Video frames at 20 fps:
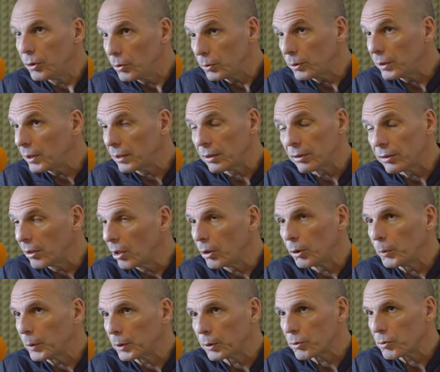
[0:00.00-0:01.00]
you didn't
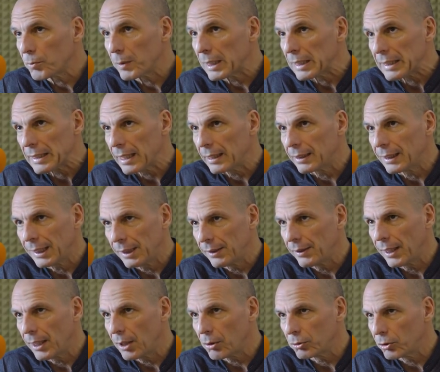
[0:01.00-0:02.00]
know what was being said in
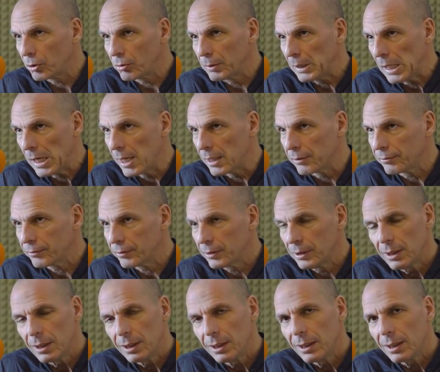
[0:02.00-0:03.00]
there on your behalf.
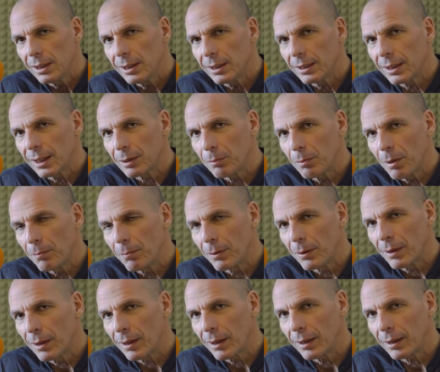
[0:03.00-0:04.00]
And I
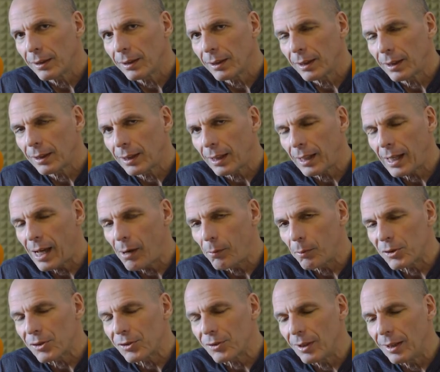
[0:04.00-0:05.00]
remember I
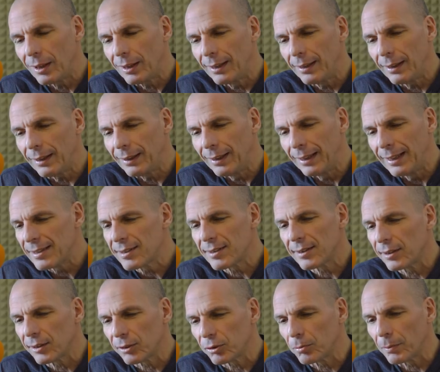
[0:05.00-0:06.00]
was
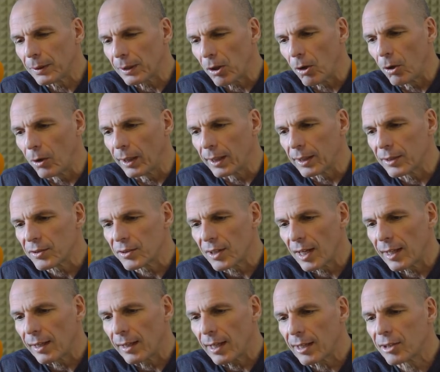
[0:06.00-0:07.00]
listening to my colleagues
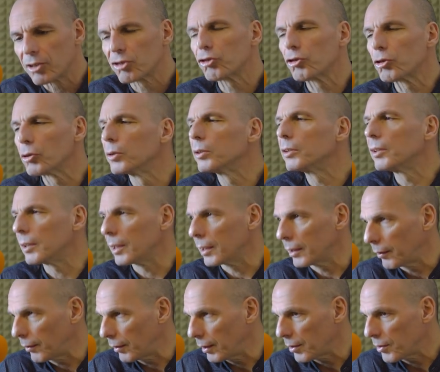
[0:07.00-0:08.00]
saying
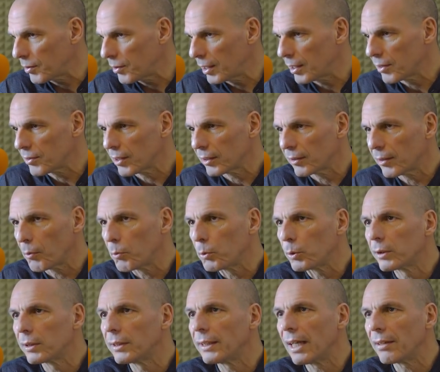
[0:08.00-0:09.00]
extraordinary things, things that they
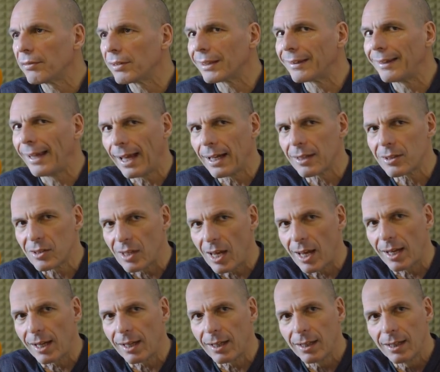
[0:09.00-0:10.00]
would never dare
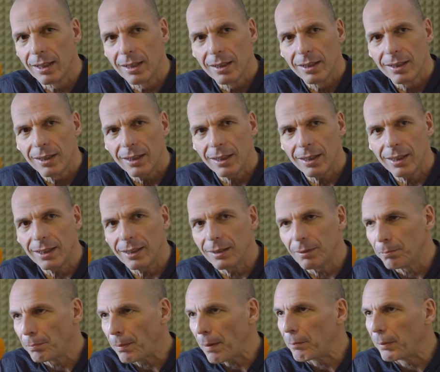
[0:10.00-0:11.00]
say
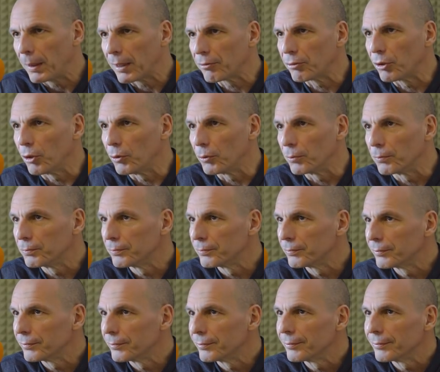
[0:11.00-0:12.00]
in public view.
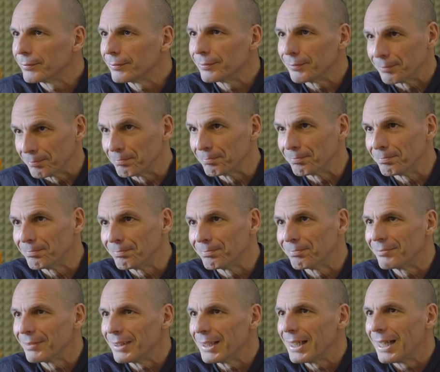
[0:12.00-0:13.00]

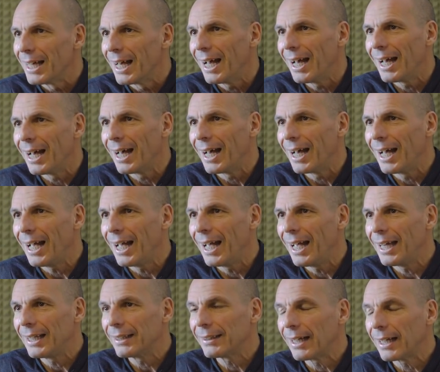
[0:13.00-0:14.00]
And
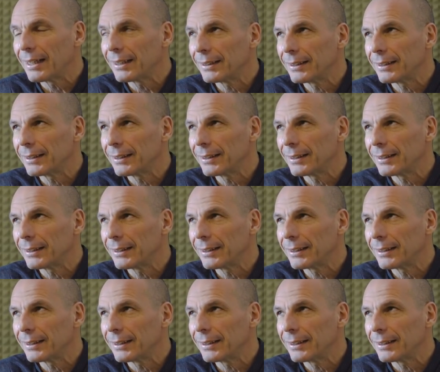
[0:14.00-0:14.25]
I